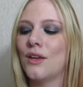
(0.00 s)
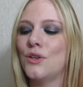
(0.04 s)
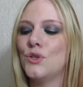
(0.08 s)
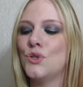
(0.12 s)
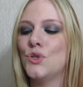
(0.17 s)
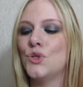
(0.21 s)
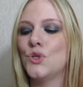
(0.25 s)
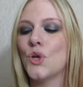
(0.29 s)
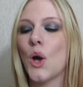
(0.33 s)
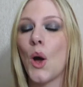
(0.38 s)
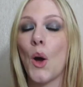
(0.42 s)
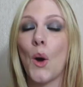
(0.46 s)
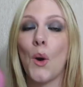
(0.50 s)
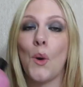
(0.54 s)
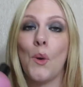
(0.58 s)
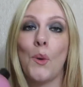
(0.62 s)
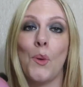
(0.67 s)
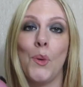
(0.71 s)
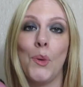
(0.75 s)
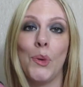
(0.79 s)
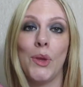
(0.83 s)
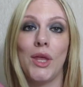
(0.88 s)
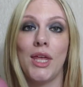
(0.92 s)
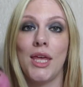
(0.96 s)

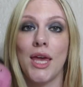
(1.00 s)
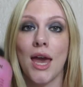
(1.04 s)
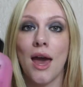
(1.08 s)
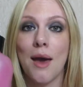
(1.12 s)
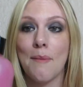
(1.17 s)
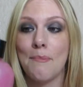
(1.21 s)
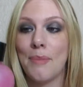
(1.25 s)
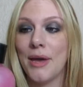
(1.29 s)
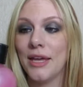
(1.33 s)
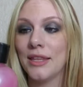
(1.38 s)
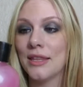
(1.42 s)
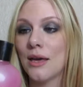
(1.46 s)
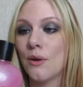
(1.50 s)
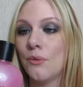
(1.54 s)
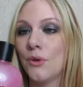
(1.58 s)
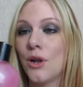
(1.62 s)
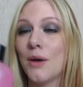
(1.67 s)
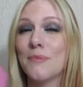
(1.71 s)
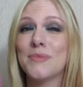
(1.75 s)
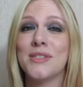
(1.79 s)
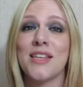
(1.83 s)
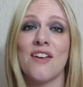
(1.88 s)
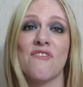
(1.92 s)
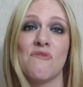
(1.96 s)
So yeah, pick that one
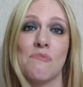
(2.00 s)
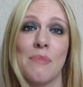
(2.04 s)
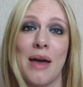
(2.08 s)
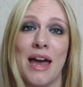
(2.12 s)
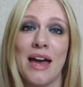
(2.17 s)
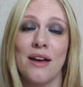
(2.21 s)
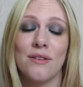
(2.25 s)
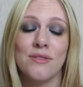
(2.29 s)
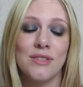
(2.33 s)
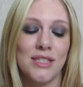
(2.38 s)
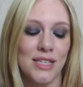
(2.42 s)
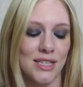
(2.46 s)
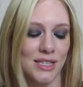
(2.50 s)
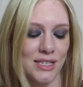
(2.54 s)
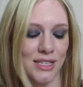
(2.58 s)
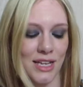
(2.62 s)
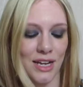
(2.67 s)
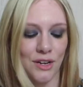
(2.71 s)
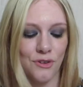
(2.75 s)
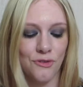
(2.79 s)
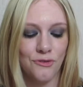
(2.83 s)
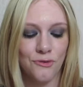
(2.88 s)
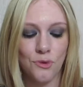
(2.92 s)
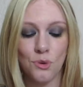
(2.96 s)
up. £7
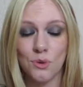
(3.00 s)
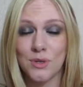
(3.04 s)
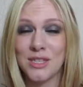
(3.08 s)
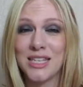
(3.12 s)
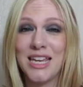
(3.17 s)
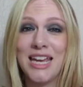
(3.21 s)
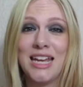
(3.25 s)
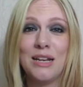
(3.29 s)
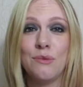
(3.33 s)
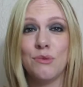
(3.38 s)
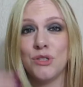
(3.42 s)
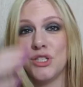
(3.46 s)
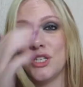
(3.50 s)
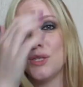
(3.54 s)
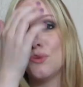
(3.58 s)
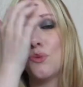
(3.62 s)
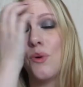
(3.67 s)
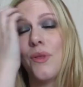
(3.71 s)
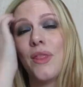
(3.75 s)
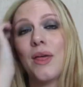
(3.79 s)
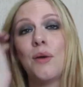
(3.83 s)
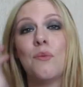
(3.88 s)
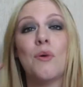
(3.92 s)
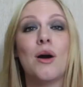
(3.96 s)
instead of 14, which is
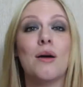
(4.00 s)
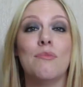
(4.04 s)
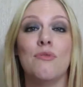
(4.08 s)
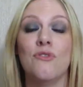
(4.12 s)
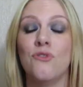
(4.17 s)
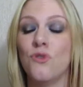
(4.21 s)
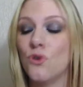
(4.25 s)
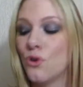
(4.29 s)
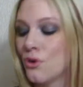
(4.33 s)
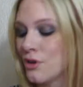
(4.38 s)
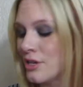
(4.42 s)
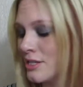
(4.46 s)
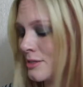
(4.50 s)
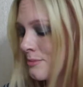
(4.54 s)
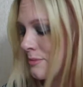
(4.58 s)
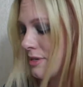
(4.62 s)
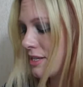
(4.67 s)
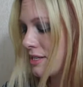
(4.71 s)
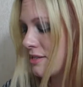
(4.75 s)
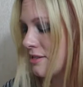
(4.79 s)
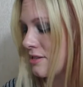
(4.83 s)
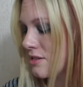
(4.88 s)
what they were before Christmas.